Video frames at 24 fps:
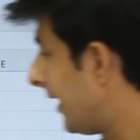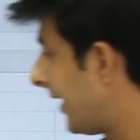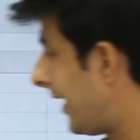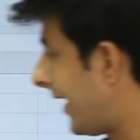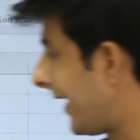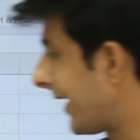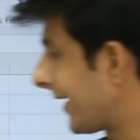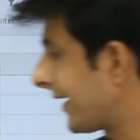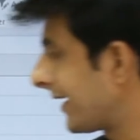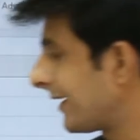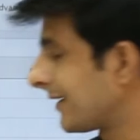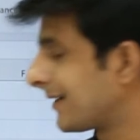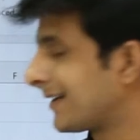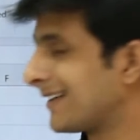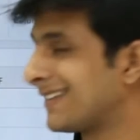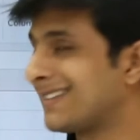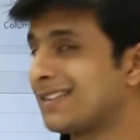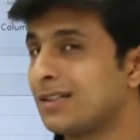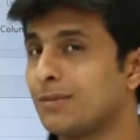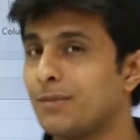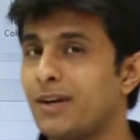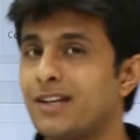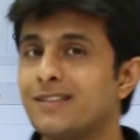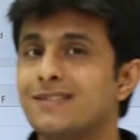I can
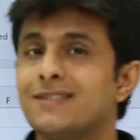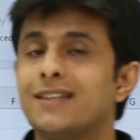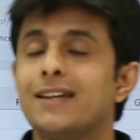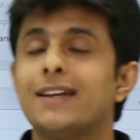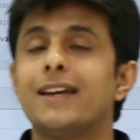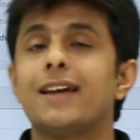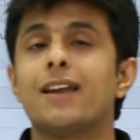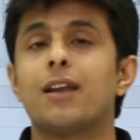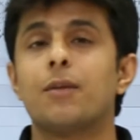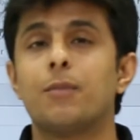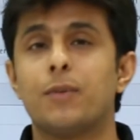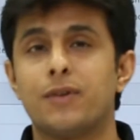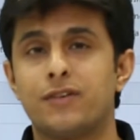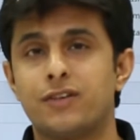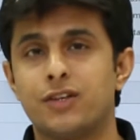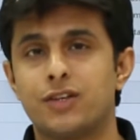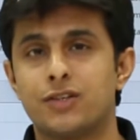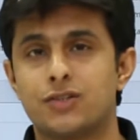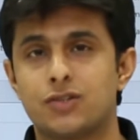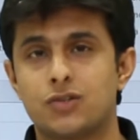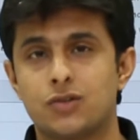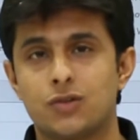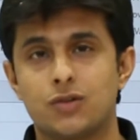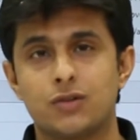customize the error
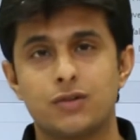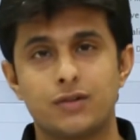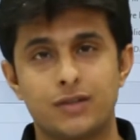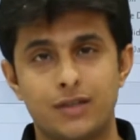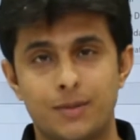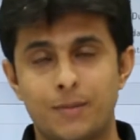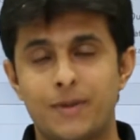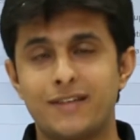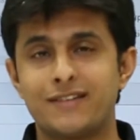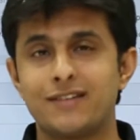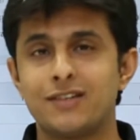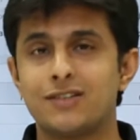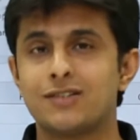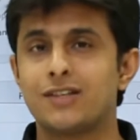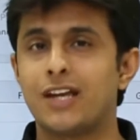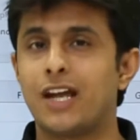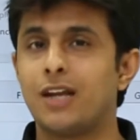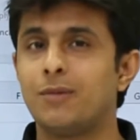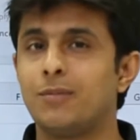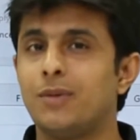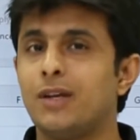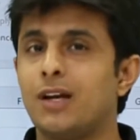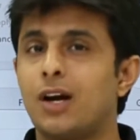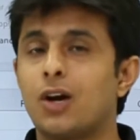message the message
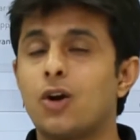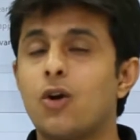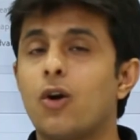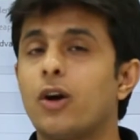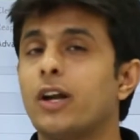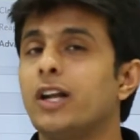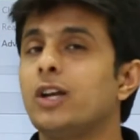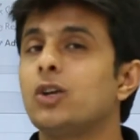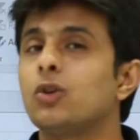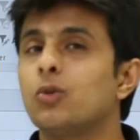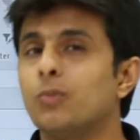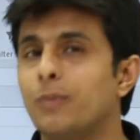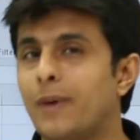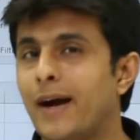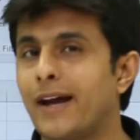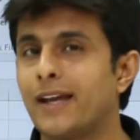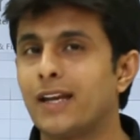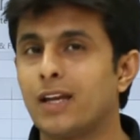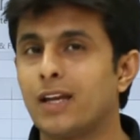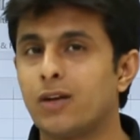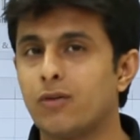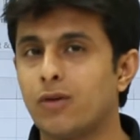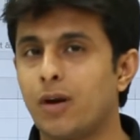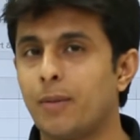can be according to my
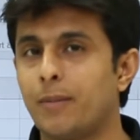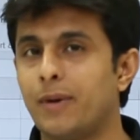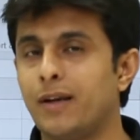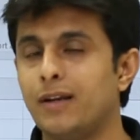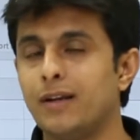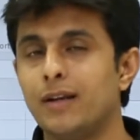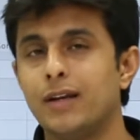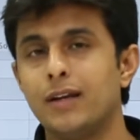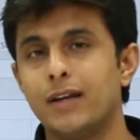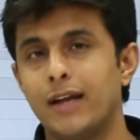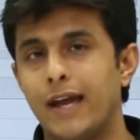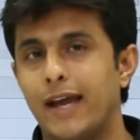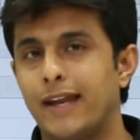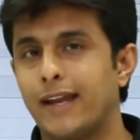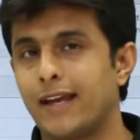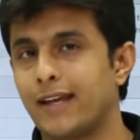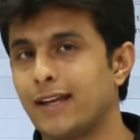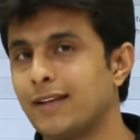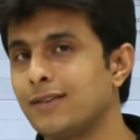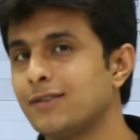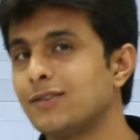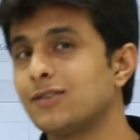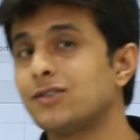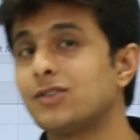requirement and I
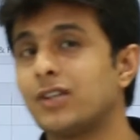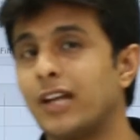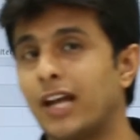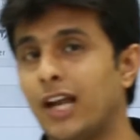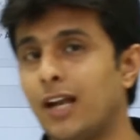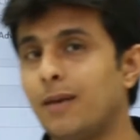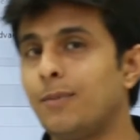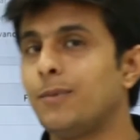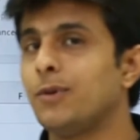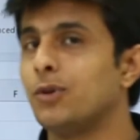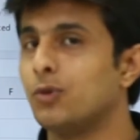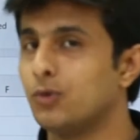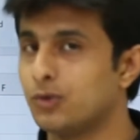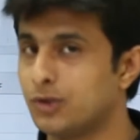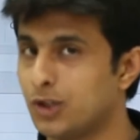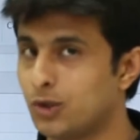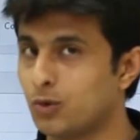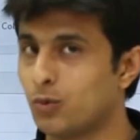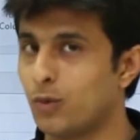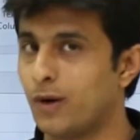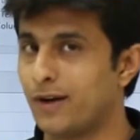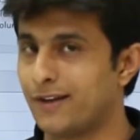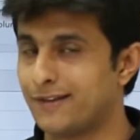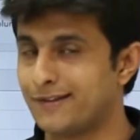can just help user
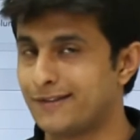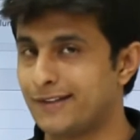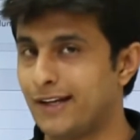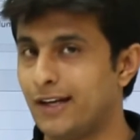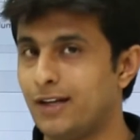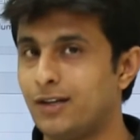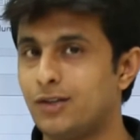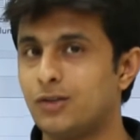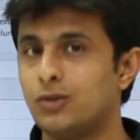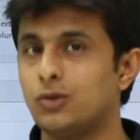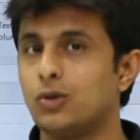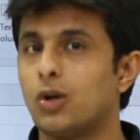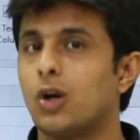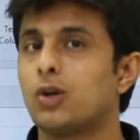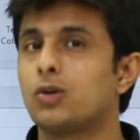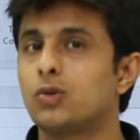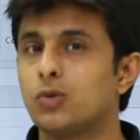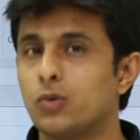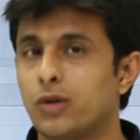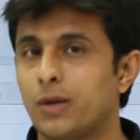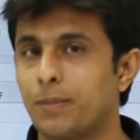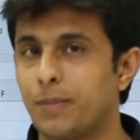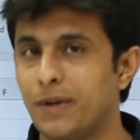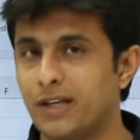to understand not
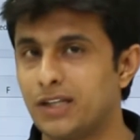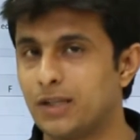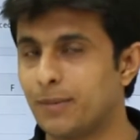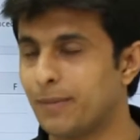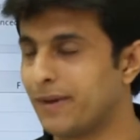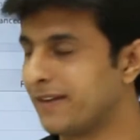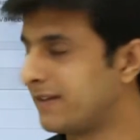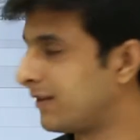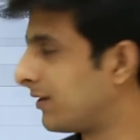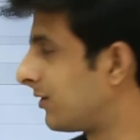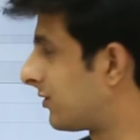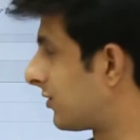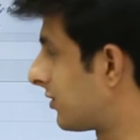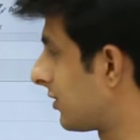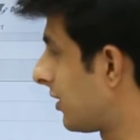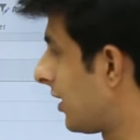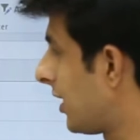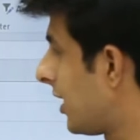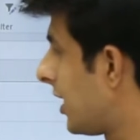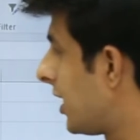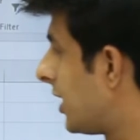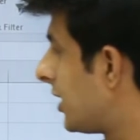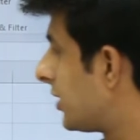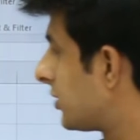to repeat the message.
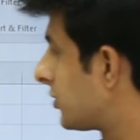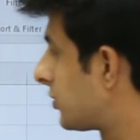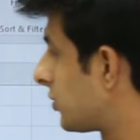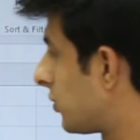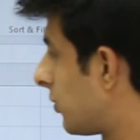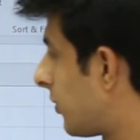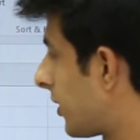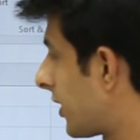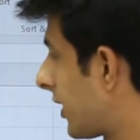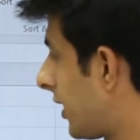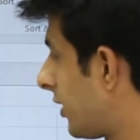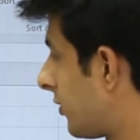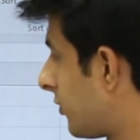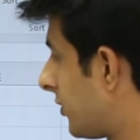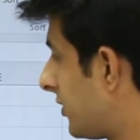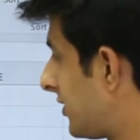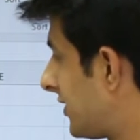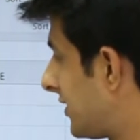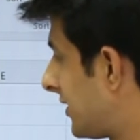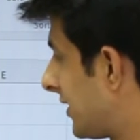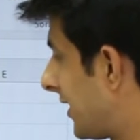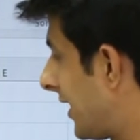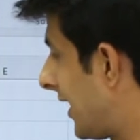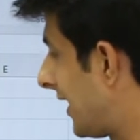So what I'll do
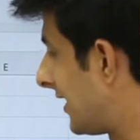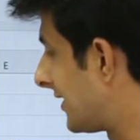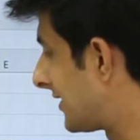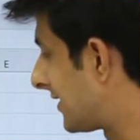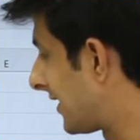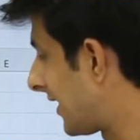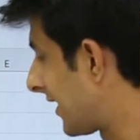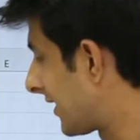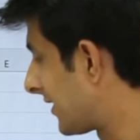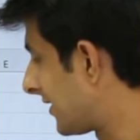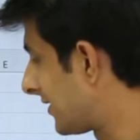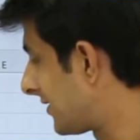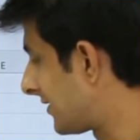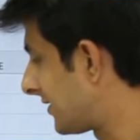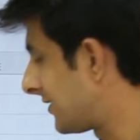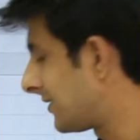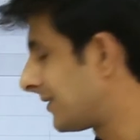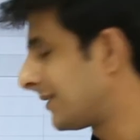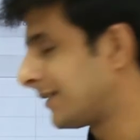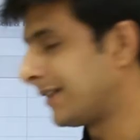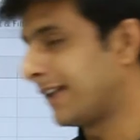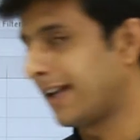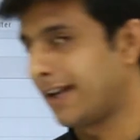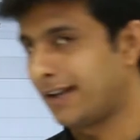is I'll select this
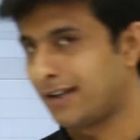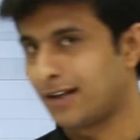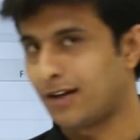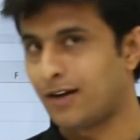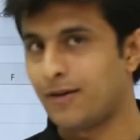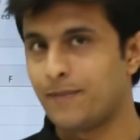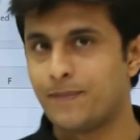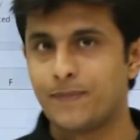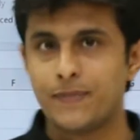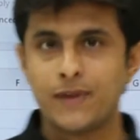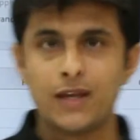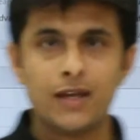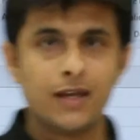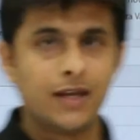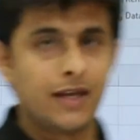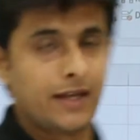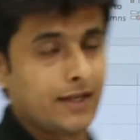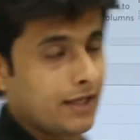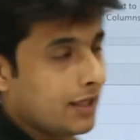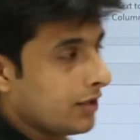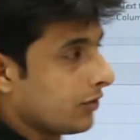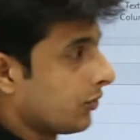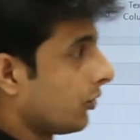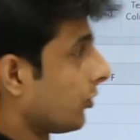data
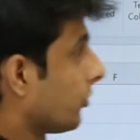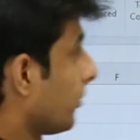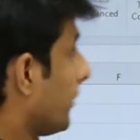and I'll go to